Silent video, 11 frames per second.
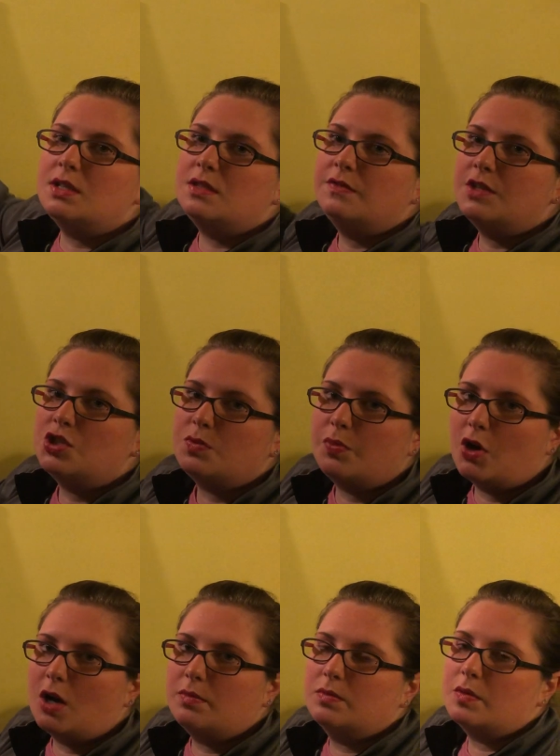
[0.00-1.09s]
a division
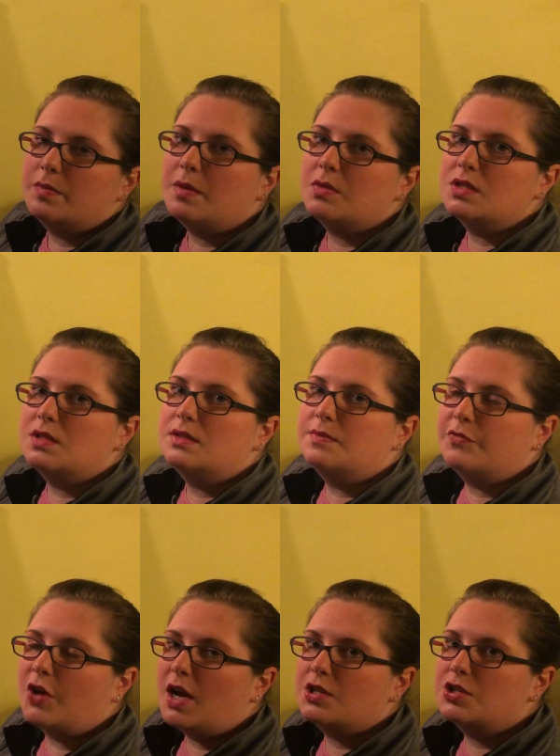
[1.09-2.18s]
problem. Remember,
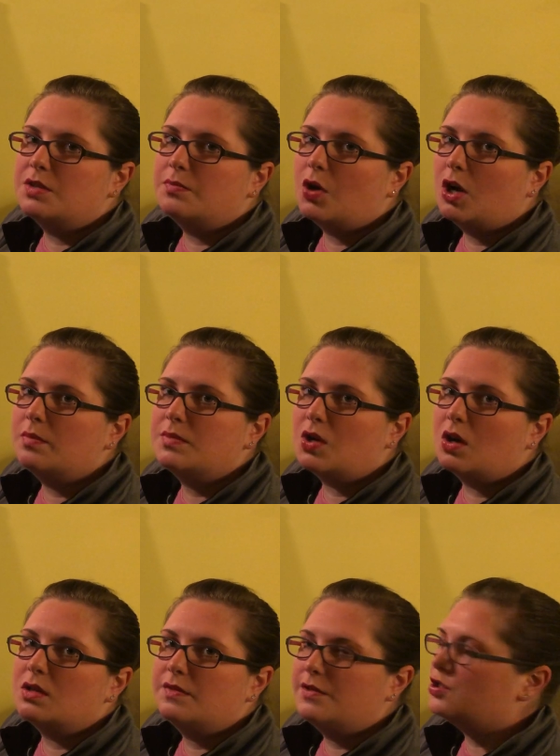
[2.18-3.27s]
fraction problems are
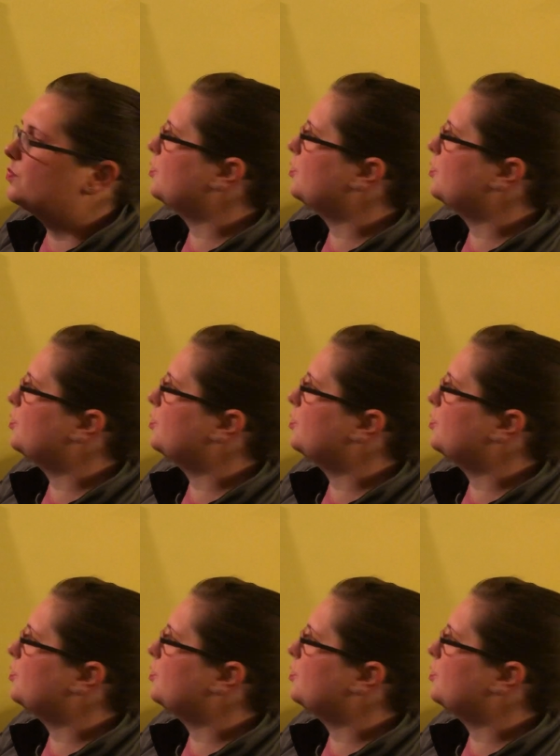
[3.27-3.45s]
division